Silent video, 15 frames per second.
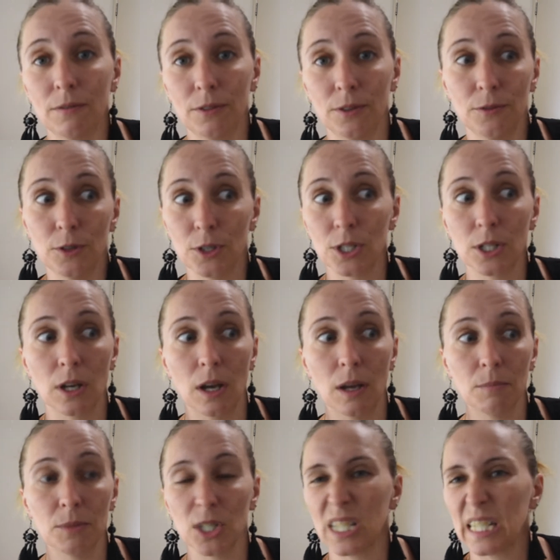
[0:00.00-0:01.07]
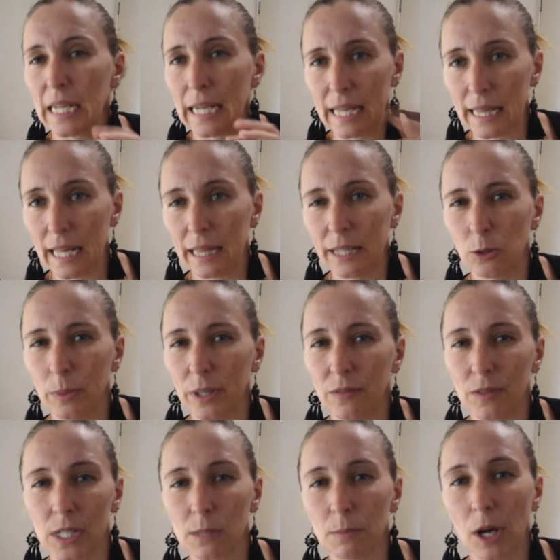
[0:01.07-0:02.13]
for the first time just to get that little bit of a
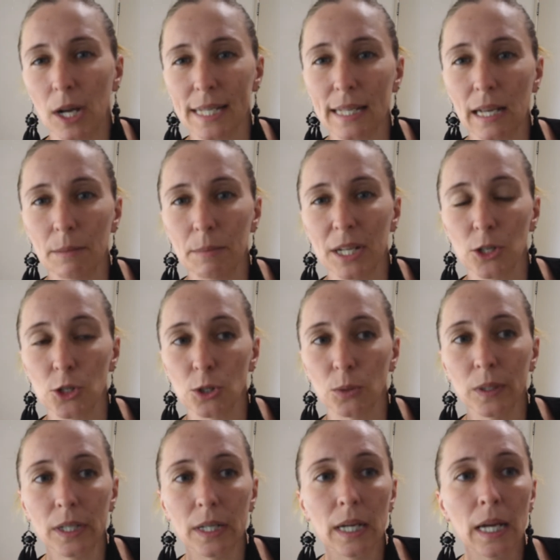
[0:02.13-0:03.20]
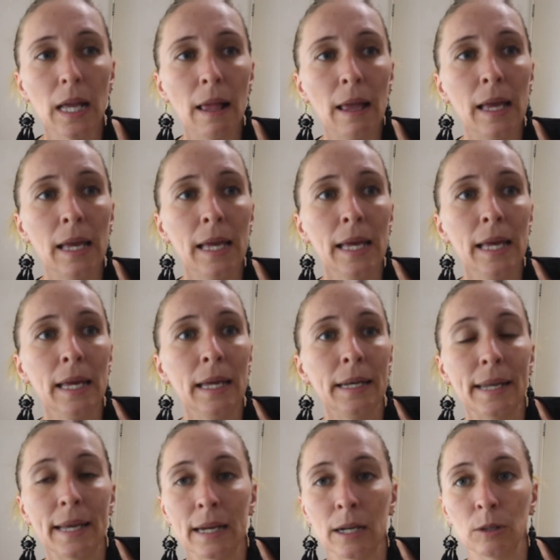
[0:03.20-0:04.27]
spice happening to it.
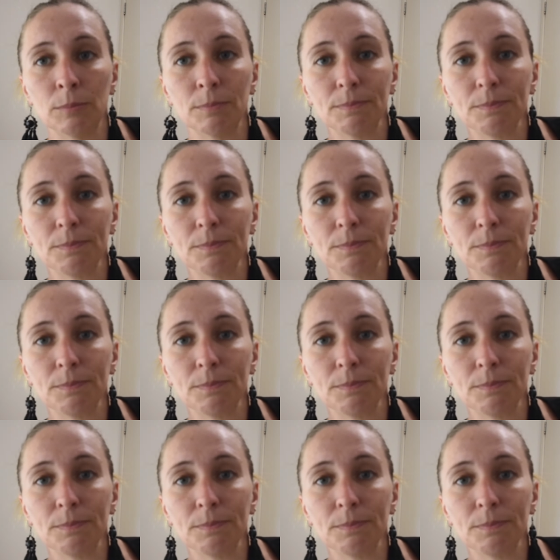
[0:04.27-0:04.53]
Now,